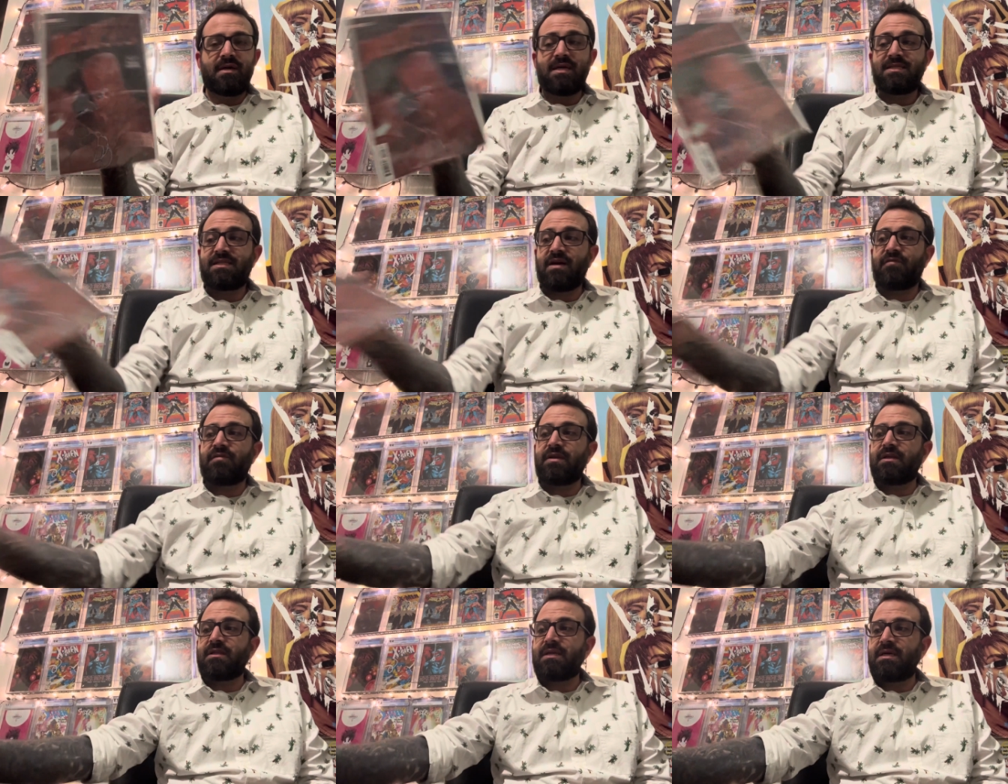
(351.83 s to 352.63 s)

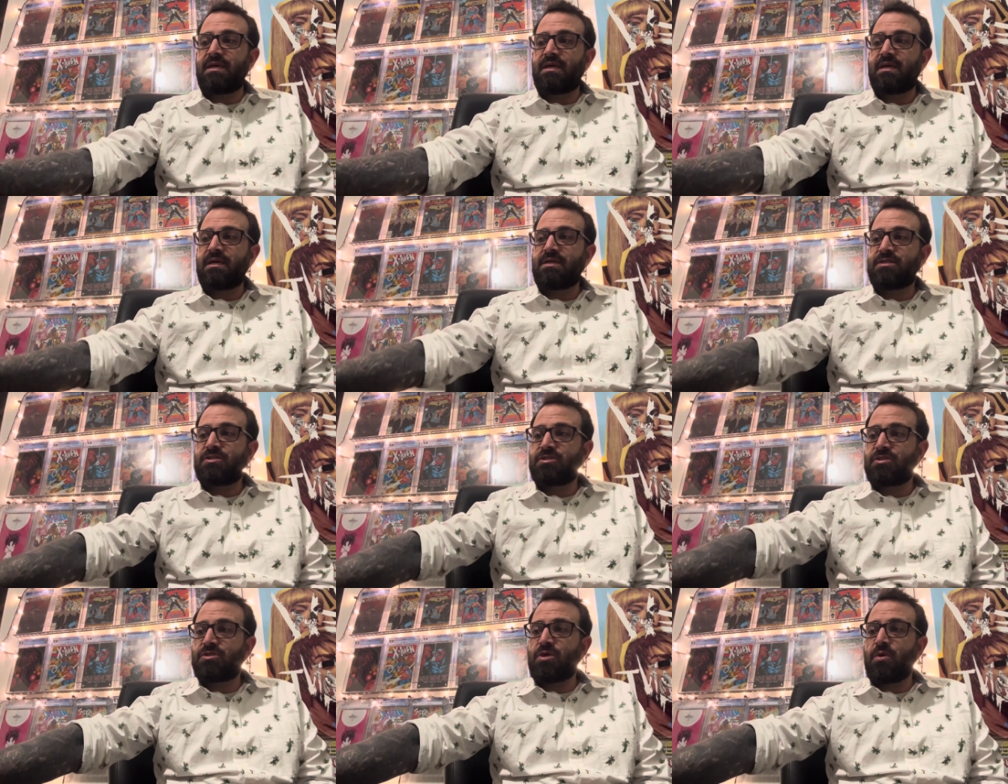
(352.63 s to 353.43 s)
Definitely
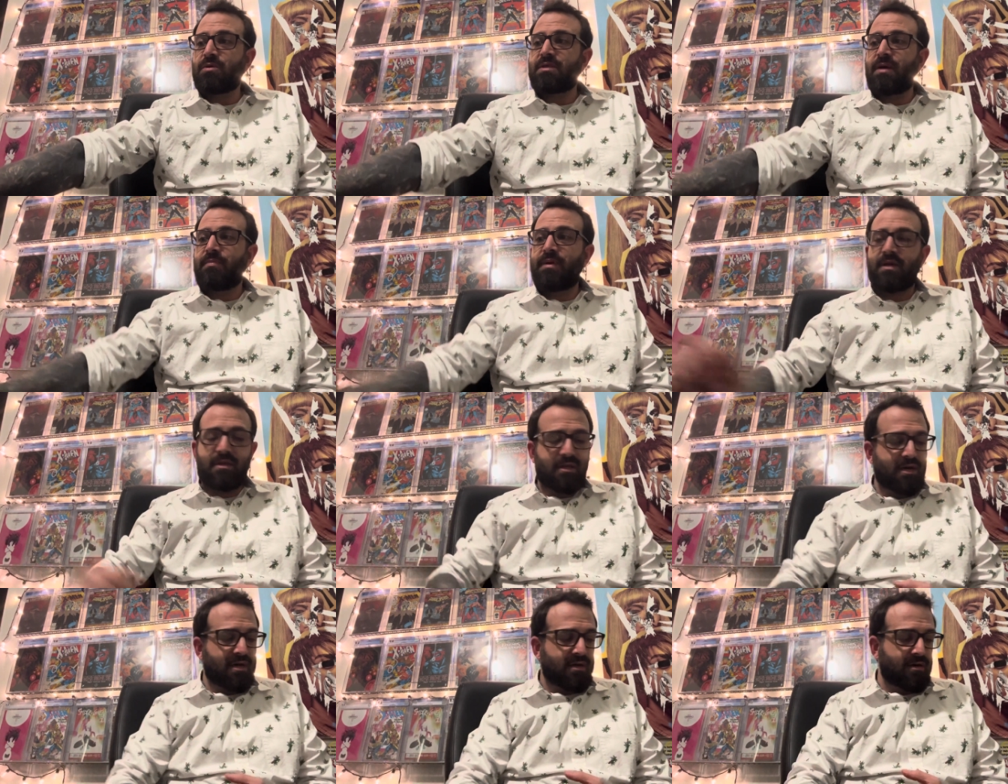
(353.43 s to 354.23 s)
stoked I picked
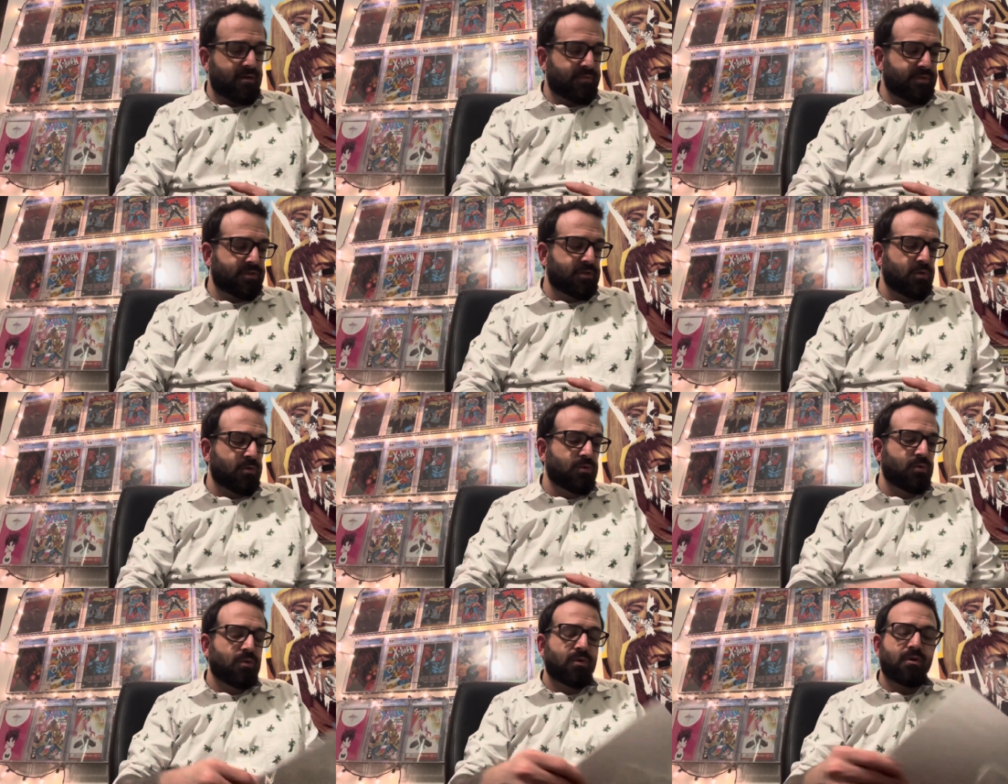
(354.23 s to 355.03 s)
that up. It's so
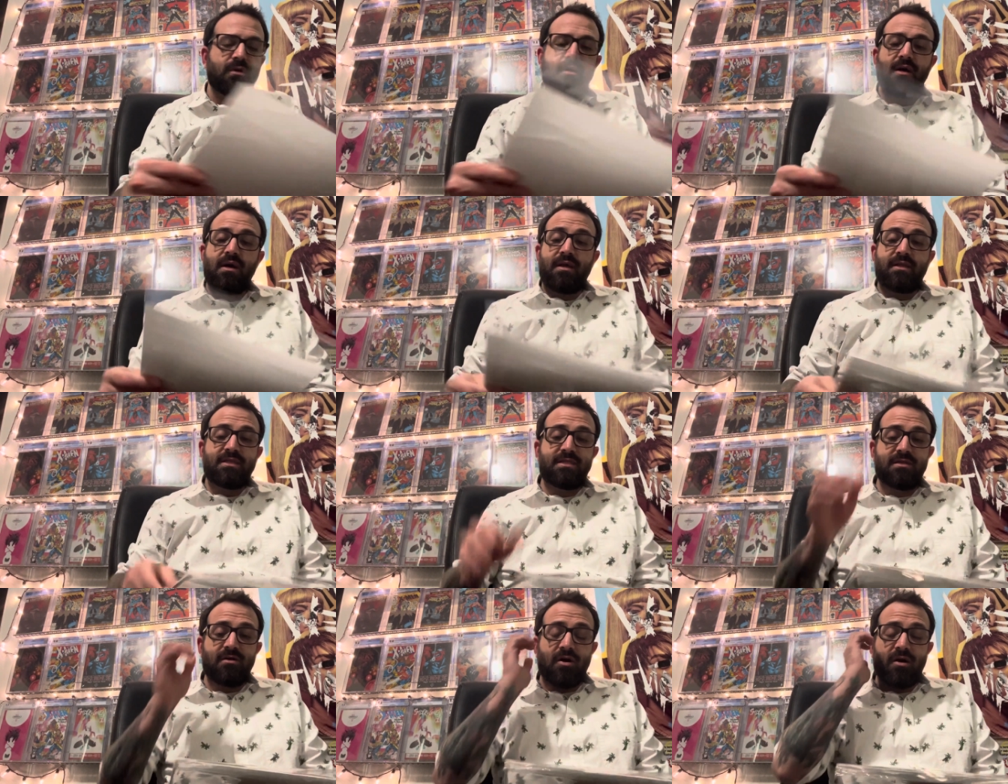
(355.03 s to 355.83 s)
cool. This
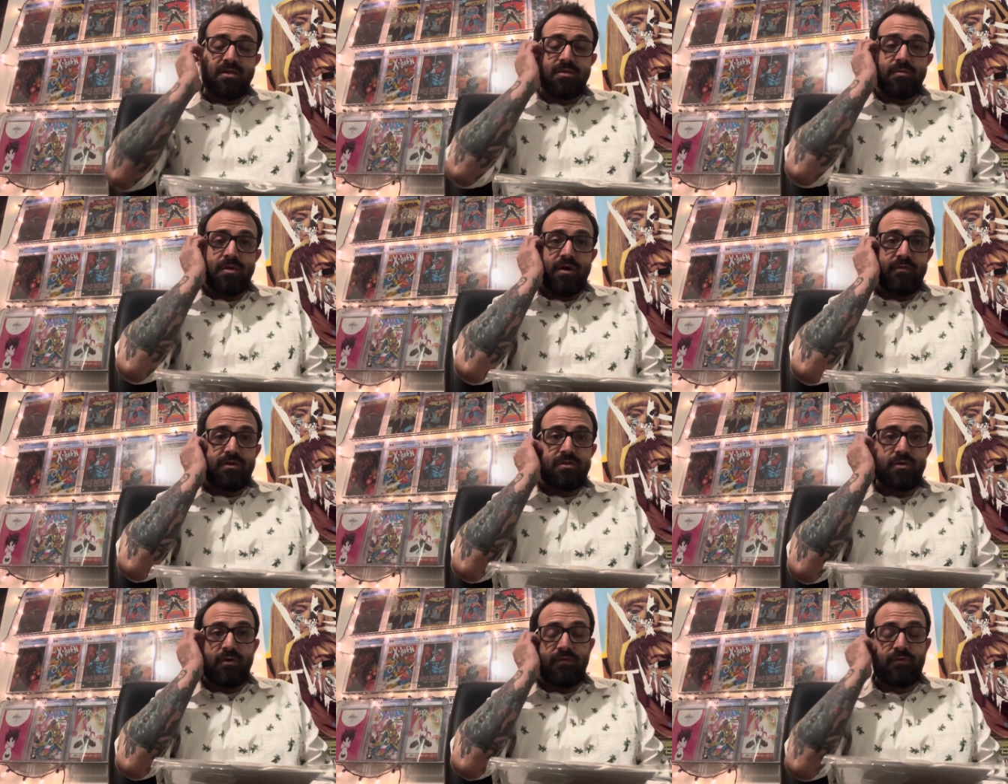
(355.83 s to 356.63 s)
is an awesome cover
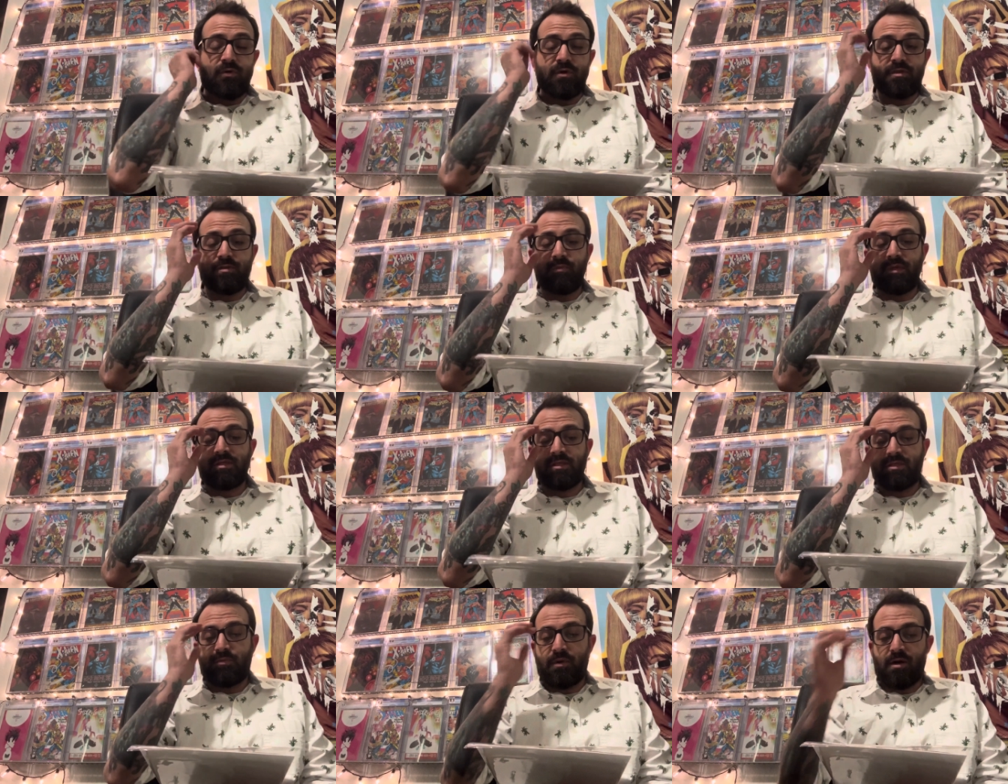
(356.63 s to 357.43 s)
too. Of course,
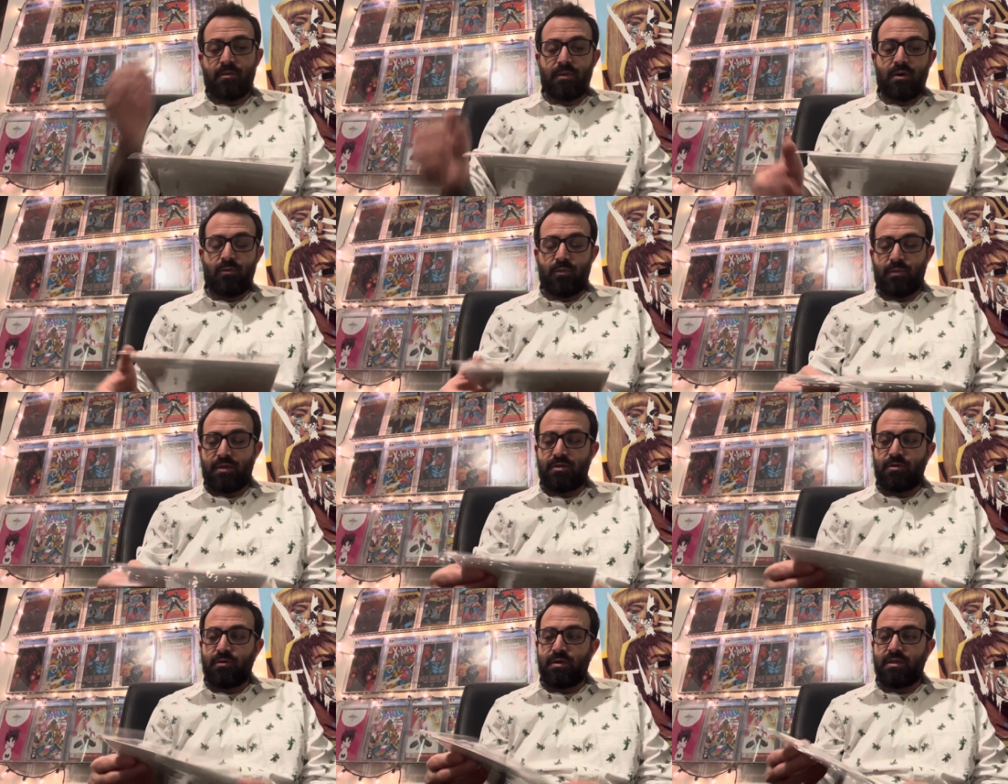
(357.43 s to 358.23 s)
Amazing Spider-Man. We've been
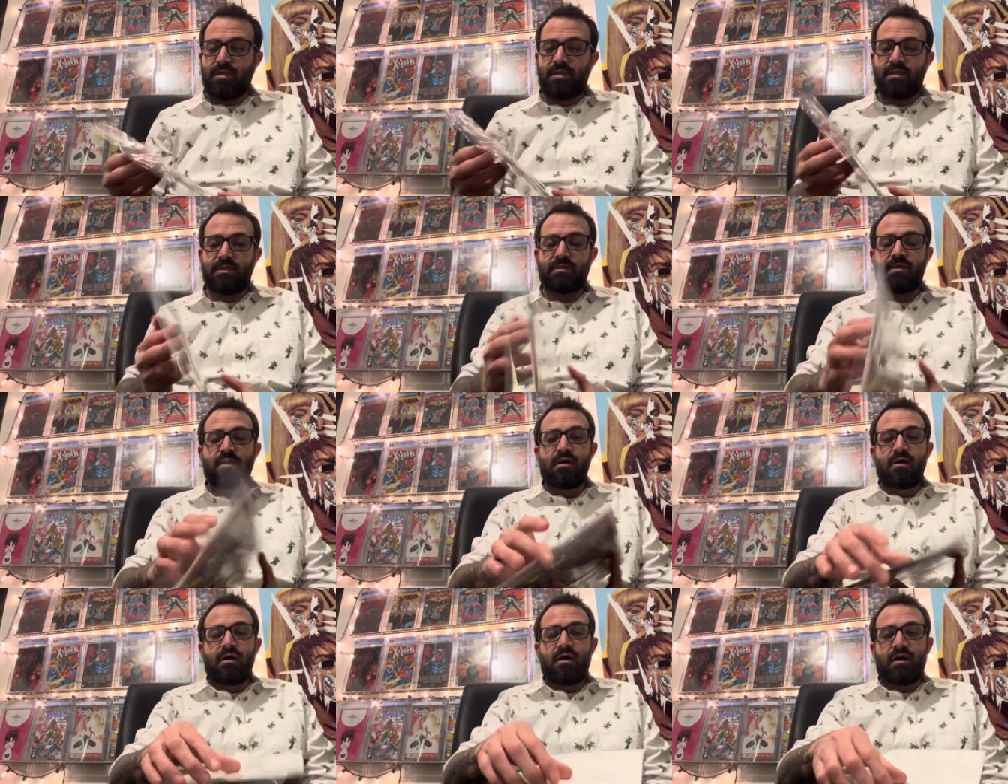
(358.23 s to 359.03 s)
doing these
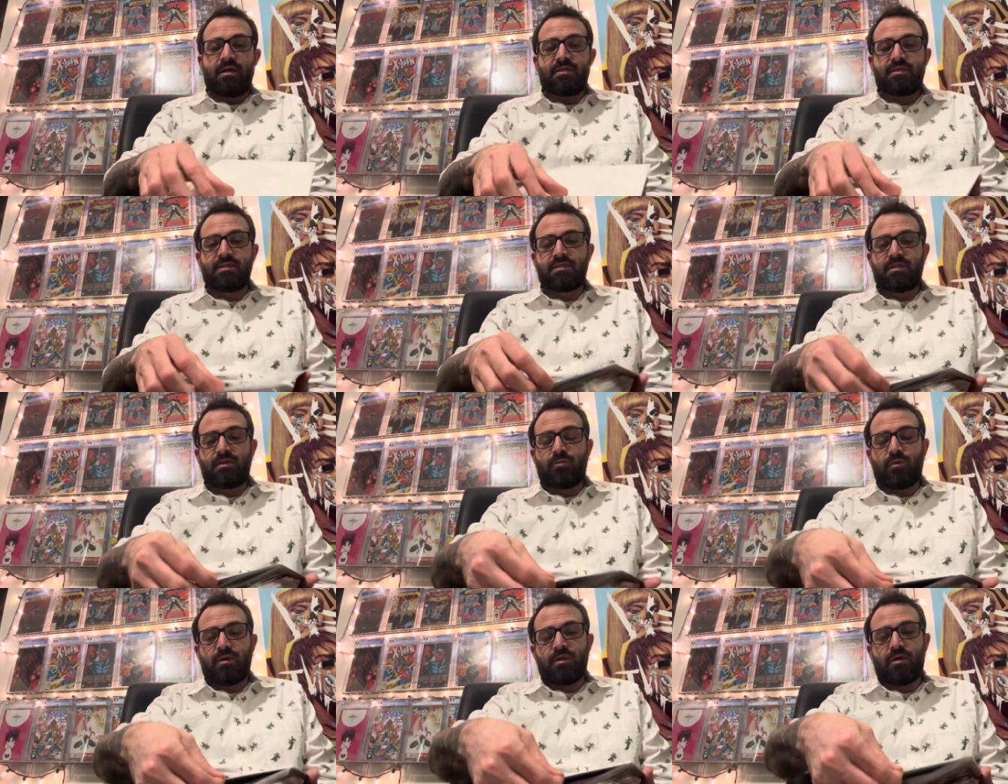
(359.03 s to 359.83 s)
uh, Disney
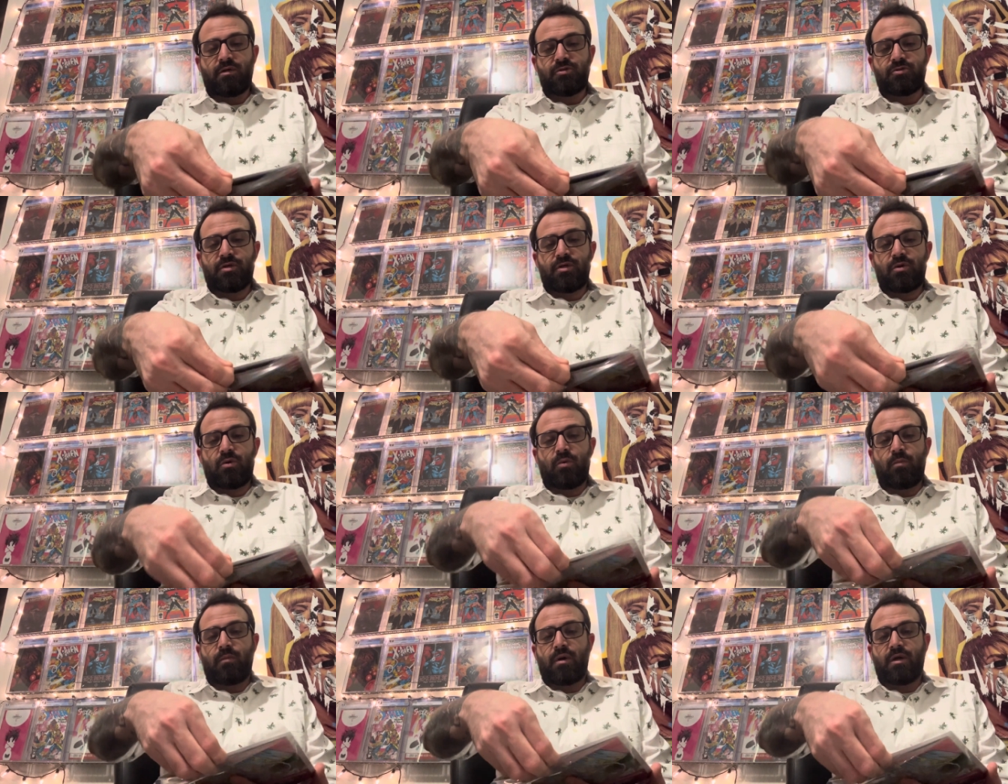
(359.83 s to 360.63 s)
100
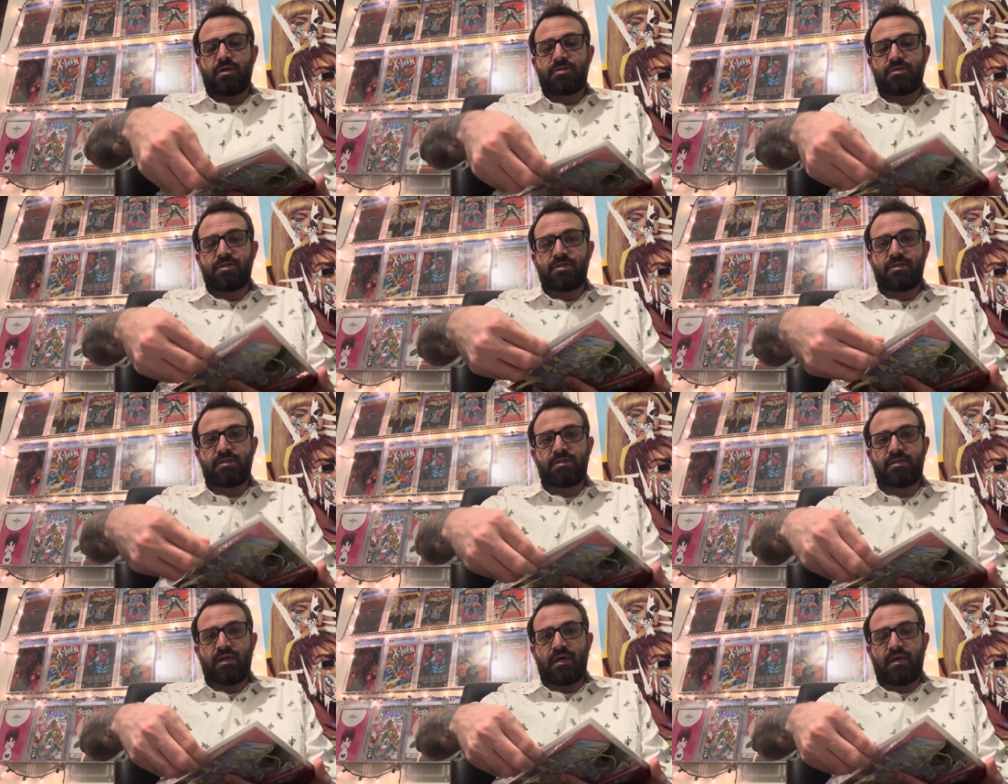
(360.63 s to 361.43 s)

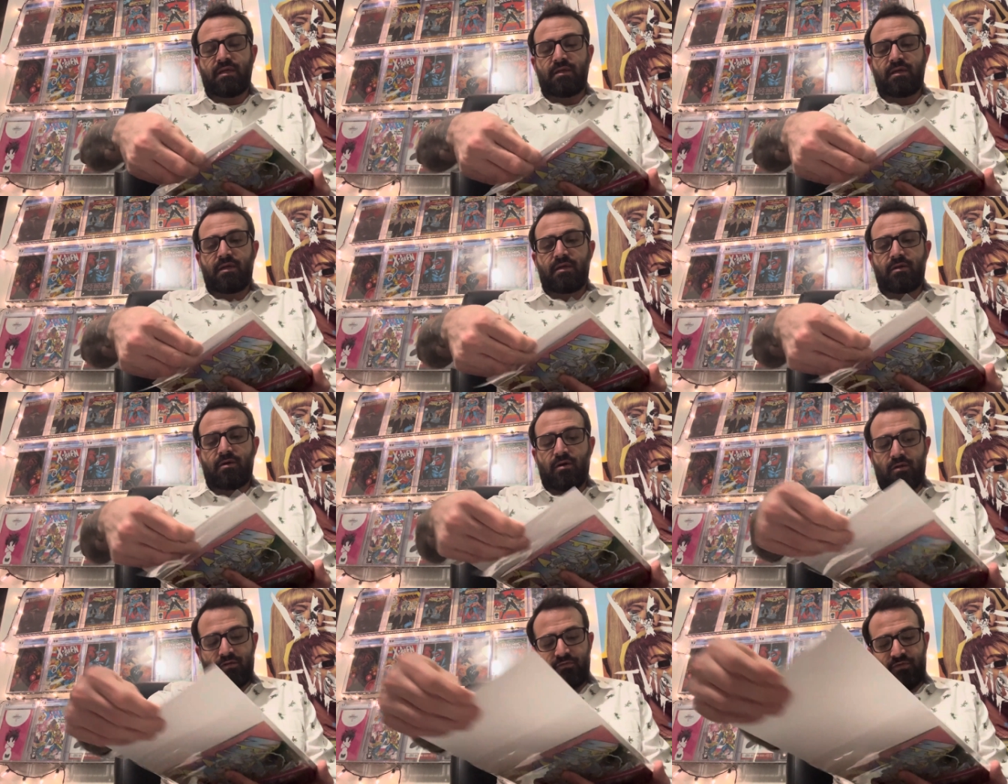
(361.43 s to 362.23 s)
homages and, and
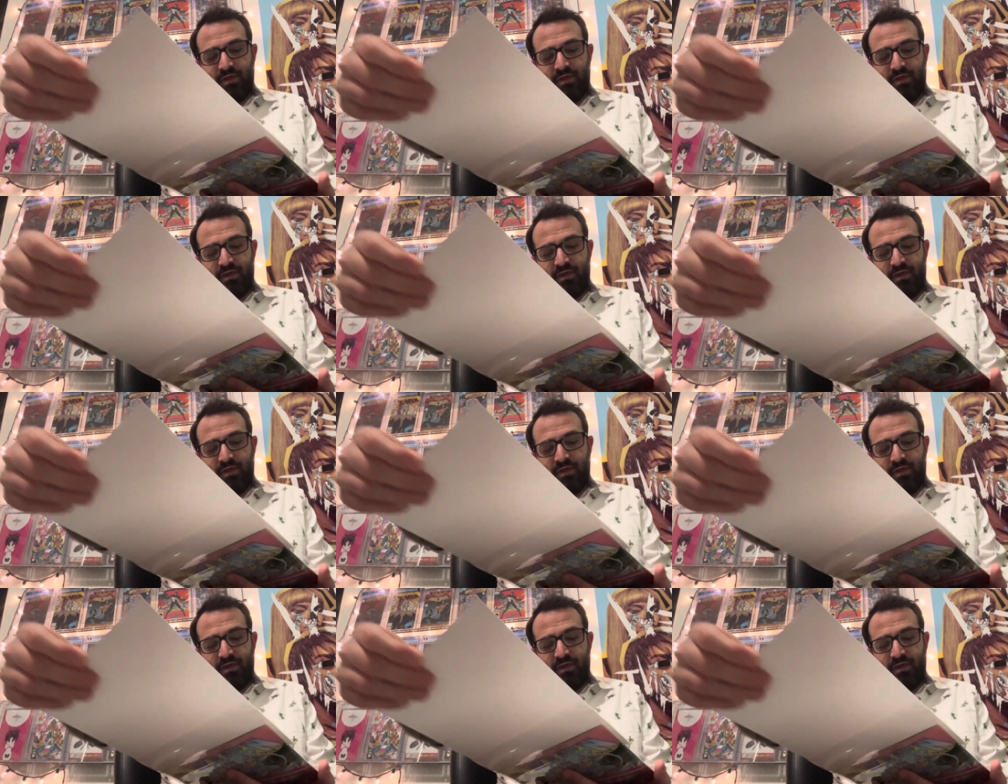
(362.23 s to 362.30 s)
all of